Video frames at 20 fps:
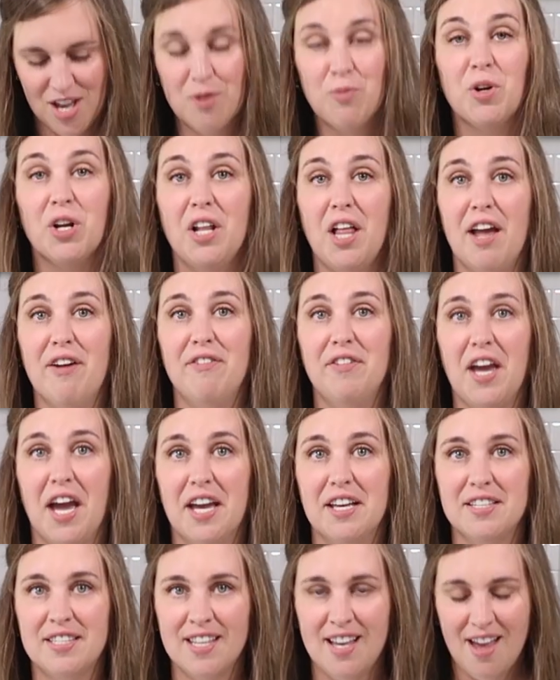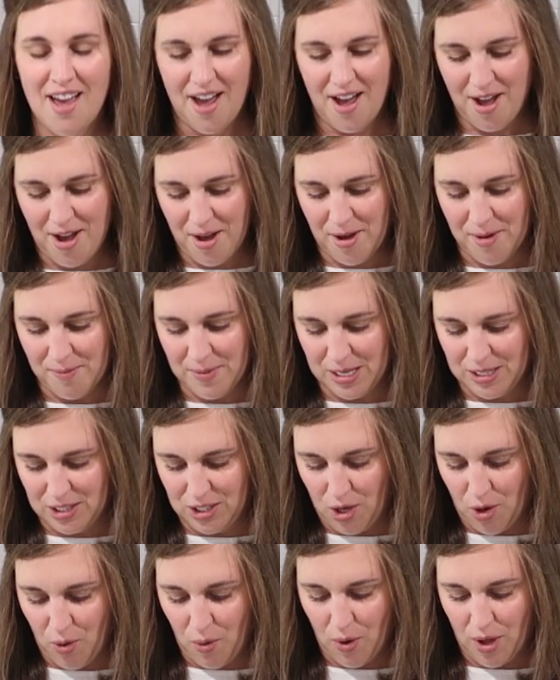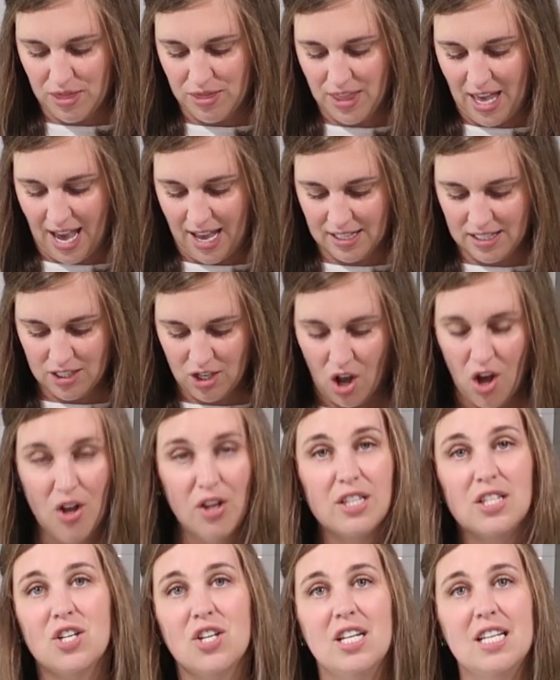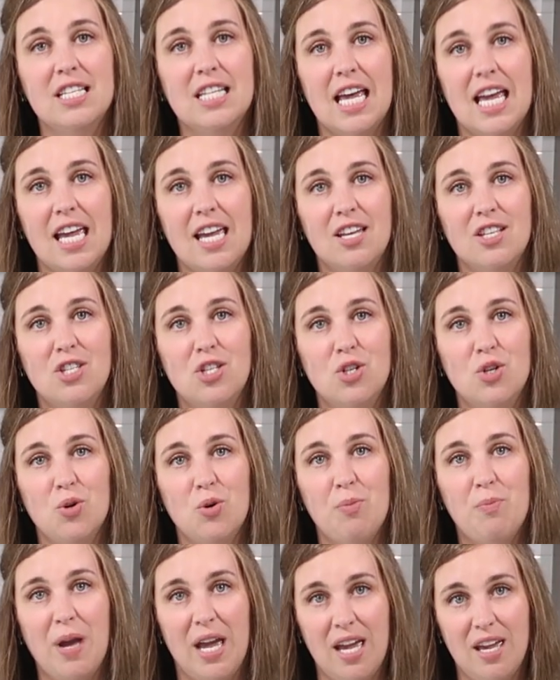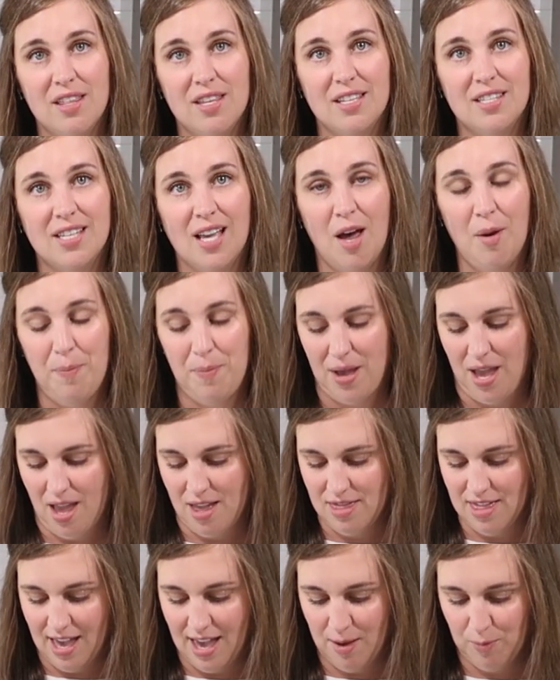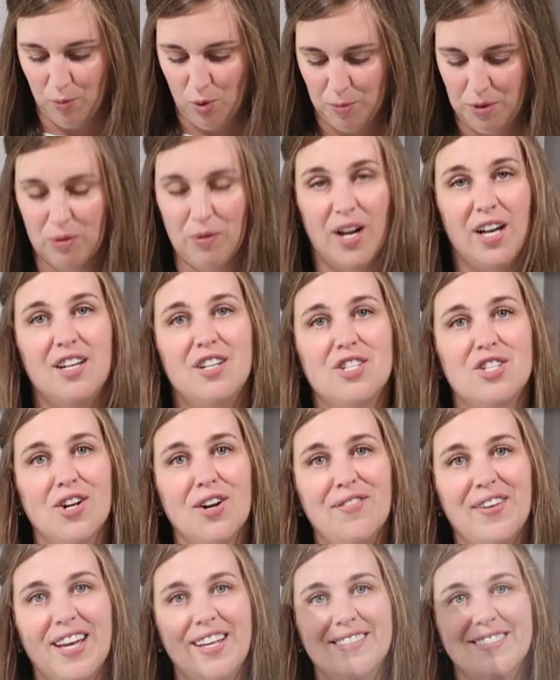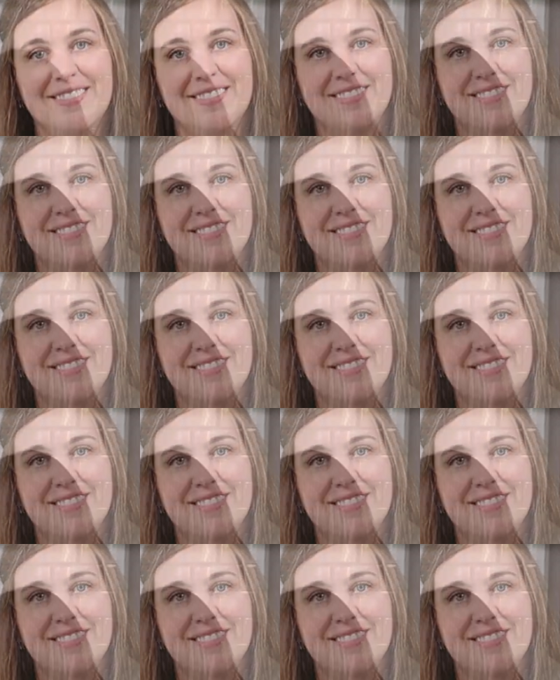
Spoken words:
Real life, guys. So that's all it's gonna take to bake this up and then we'll be ready to serve it.